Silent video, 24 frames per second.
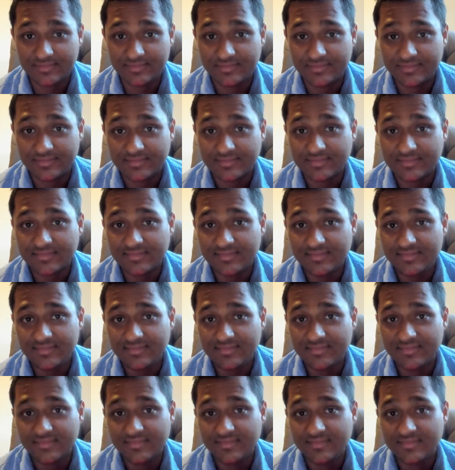
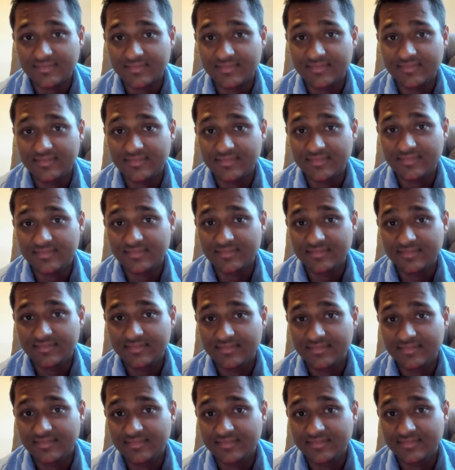
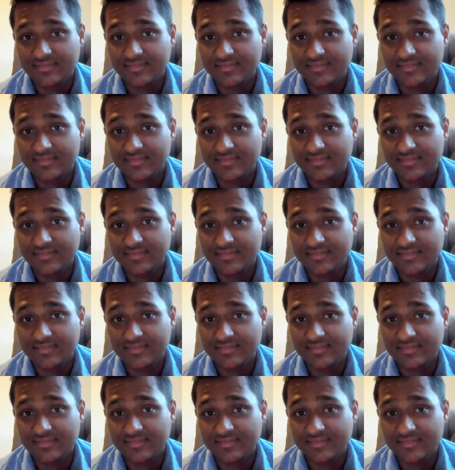[no speech]